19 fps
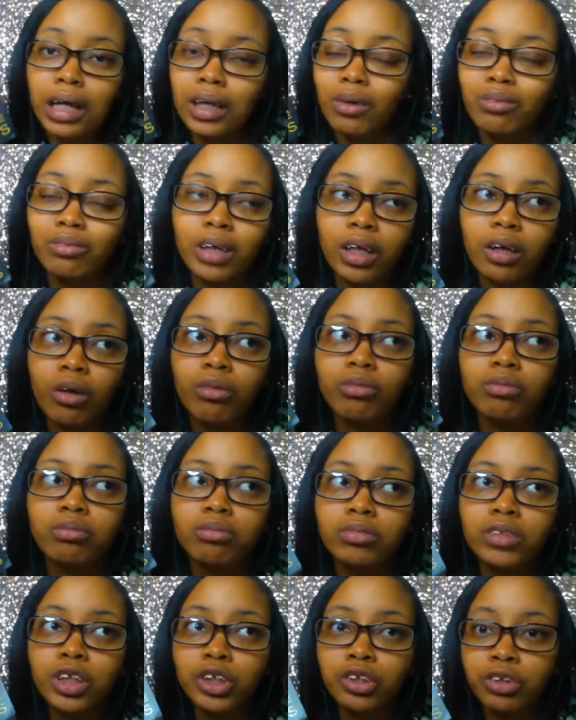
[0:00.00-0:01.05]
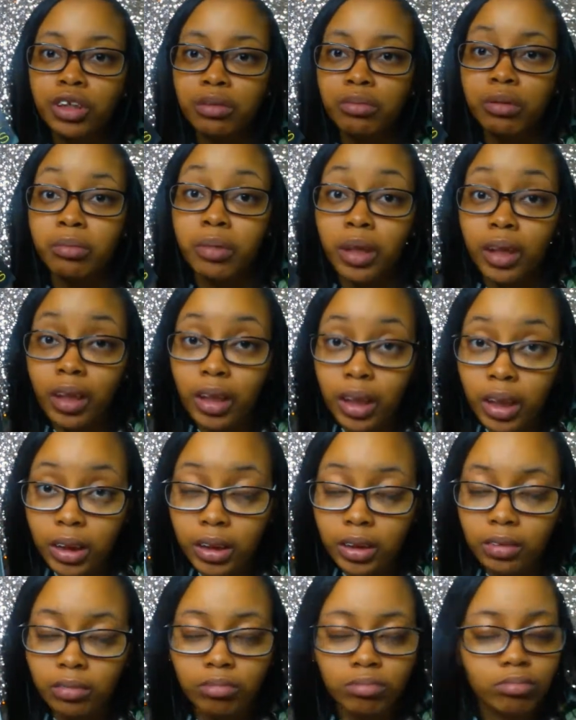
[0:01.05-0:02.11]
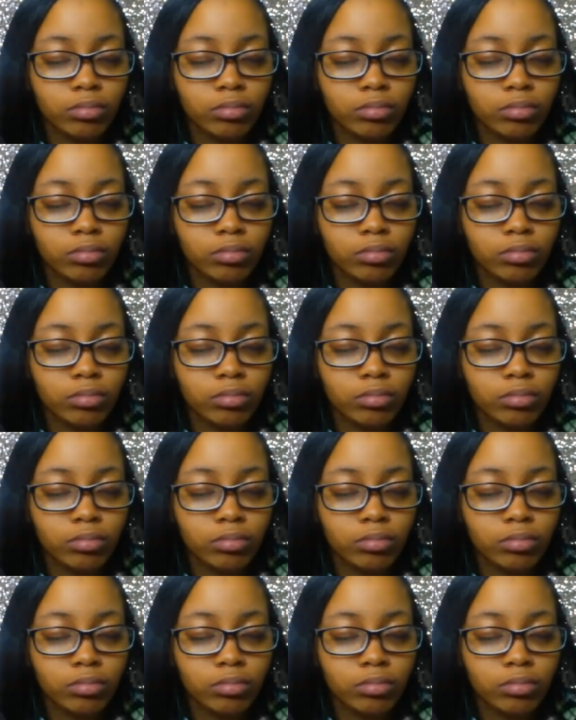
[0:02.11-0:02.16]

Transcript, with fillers: I don't. They don't intrigue me. But this.